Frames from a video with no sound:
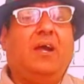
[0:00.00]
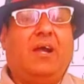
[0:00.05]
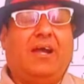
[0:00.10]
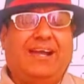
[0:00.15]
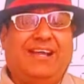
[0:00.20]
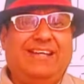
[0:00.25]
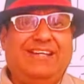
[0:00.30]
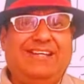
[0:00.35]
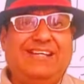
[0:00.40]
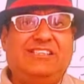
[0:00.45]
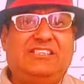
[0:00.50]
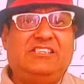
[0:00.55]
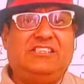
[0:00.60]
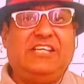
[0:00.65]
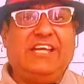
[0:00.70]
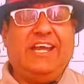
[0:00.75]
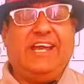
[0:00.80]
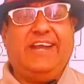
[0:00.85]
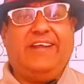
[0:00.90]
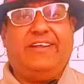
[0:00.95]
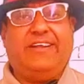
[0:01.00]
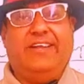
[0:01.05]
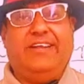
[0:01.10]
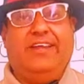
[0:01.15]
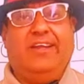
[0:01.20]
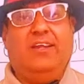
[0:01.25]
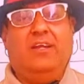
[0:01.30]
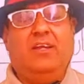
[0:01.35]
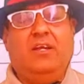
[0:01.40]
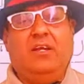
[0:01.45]
Alia is
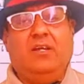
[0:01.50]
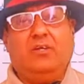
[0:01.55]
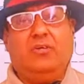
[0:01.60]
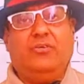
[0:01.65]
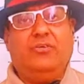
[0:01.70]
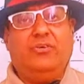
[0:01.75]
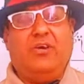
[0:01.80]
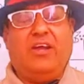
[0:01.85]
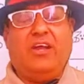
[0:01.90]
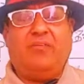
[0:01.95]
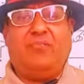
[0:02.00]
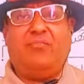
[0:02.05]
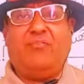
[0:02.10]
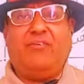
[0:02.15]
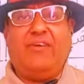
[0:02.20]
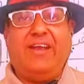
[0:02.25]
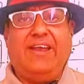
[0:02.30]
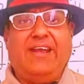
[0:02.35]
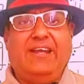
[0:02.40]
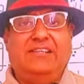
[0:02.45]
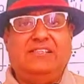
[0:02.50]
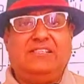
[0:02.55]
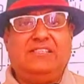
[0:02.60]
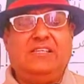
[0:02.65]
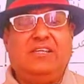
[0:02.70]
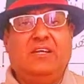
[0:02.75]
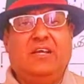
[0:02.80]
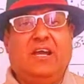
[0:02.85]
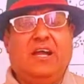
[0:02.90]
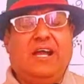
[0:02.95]
chatting to her friends.
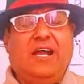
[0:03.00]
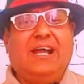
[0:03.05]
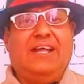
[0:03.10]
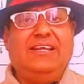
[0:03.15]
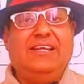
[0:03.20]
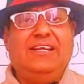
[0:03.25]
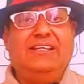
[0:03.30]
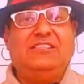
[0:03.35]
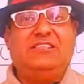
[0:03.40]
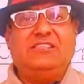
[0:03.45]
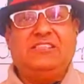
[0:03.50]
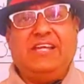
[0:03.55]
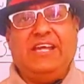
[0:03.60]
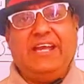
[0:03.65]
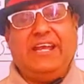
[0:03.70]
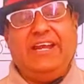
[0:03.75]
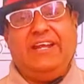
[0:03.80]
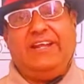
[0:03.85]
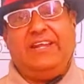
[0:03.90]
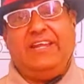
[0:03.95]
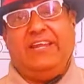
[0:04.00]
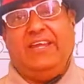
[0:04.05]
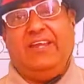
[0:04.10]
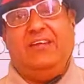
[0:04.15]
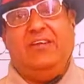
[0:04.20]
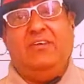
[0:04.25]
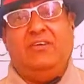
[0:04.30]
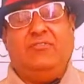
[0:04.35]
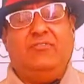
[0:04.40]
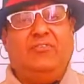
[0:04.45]
Alia is
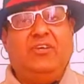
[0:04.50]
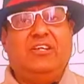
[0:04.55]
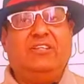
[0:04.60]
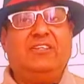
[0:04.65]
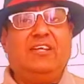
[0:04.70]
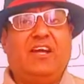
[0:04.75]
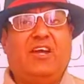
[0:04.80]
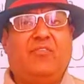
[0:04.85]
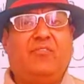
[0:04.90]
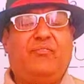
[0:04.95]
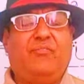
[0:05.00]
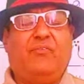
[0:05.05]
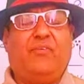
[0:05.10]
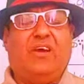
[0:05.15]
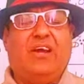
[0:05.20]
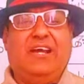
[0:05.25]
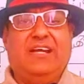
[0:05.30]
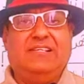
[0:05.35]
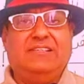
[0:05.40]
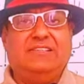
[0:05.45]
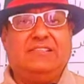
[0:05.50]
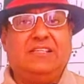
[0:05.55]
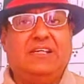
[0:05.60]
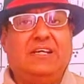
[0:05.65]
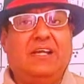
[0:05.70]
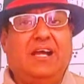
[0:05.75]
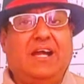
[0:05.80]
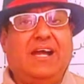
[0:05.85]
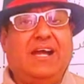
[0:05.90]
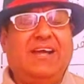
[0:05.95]
chatting with her friends.
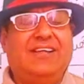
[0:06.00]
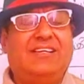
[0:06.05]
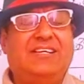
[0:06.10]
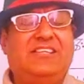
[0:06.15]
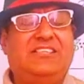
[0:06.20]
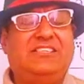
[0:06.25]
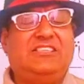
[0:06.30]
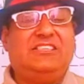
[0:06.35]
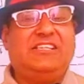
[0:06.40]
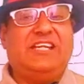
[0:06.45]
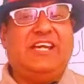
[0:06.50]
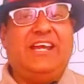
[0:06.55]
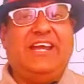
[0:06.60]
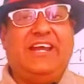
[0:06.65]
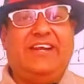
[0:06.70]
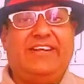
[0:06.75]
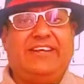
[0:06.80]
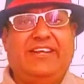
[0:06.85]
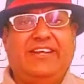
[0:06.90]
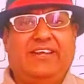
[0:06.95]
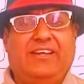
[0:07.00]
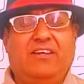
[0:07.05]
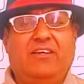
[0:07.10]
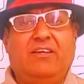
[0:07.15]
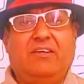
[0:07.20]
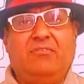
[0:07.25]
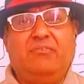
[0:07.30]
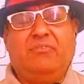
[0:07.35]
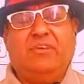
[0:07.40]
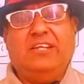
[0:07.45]
Alia is chatting
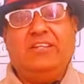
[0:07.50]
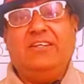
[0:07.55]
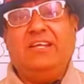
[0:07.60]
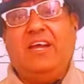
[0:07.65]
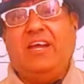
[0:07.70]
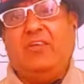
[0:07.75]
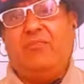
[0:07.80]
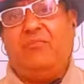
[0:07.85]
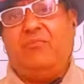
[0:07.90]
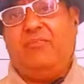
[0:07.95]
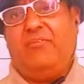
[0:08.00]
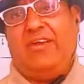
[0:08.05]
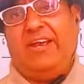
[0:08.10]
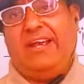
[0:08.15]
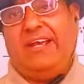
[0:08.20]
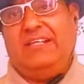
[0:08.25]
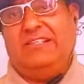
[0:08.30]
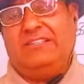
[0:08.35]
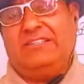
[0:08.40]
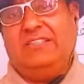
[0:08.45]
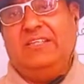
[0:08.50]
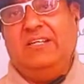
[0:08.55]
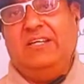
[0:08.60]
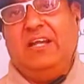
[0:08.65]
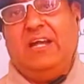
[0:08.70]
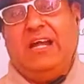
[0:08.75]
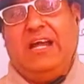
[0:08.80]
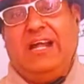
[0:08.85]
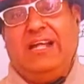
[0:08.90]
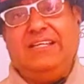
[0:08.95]
with her friends.
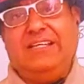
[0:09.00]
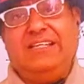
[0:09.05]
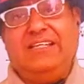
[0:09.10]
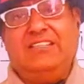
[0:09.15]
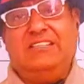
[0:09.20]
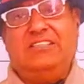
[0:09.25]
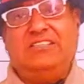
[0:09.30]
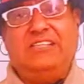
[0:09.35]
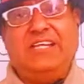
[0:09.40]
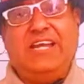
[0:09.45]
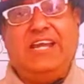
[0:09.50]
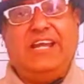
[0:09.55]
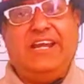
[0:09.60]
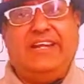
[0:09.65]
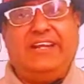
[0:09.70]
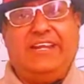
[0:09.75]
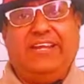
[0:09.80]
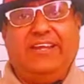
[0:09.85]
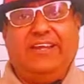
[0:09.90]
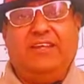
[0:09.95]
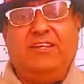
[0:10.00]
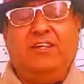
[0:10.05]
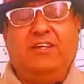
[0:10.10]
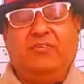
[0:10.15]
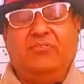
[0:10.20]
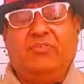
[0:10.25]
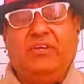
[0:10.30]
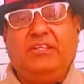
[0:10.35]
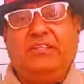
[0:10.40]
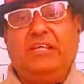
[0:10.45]
Alia is chatting
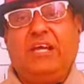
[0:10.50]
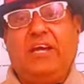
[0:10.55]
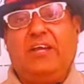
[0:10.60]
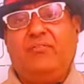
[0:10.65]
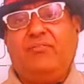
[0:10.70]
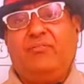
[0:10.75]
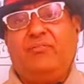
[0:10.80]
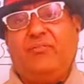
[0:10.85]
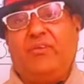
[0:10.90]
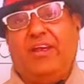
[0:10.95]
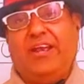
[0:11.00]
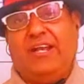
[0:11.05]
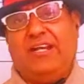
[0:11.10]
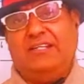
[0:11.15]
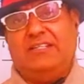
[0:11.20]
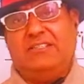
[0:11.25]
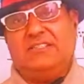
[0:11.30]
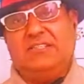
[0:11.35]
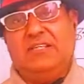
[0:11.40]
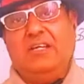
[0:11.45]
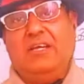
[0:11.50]
with her friends.